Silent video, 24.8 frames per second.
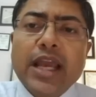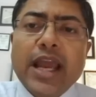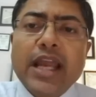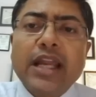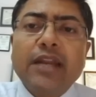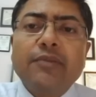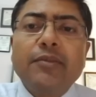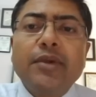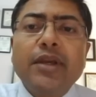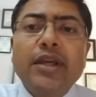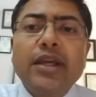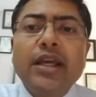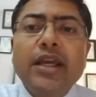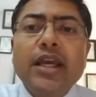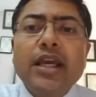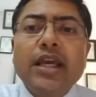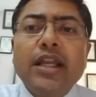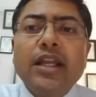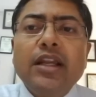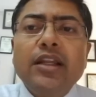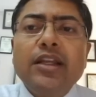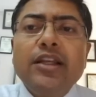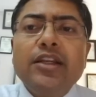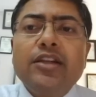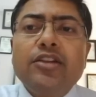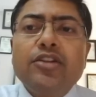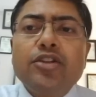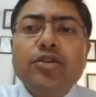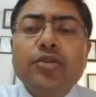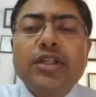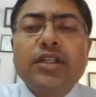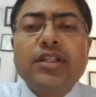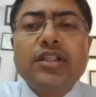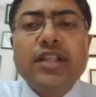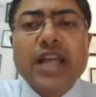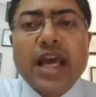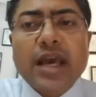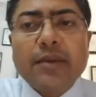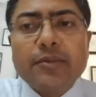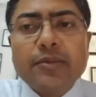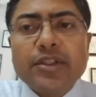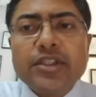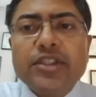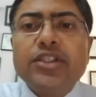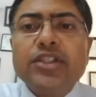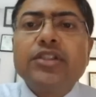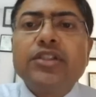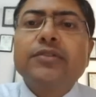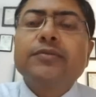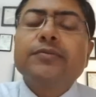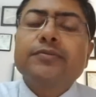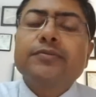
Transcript: and may lead to its damage.